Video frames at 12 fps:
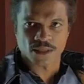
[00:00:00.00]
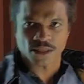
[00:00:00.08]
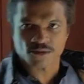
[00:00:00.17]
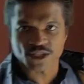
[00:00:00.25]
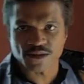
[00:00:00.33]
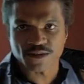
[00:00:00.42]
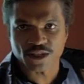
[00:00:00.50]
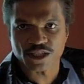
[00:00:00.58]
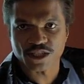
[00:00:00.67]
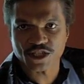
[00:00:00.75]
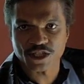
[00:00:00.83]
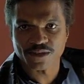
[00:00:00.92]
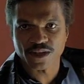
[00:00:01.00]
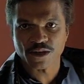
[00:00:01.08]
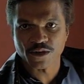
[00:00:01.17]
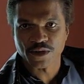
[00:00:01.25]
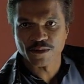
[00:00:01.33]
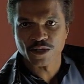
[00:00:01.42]
with Vader there
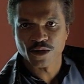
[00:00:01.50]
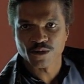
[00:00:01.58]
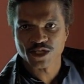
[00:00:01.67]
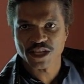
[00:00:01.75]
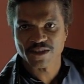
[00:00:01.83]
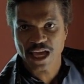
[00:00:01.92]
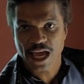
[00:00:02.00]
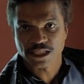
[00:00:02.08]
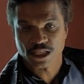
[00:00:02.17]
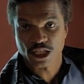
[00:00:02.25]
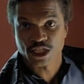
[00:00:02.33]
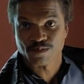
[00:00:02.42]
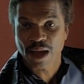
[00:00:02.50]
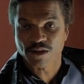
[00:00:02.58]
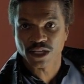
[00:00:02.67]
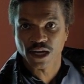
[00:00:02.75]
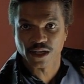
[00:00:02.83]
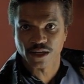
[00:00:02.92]
and trying to be argumentative, but he's just
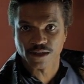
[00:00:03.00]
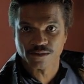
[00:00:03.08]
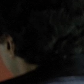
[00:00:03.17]
in such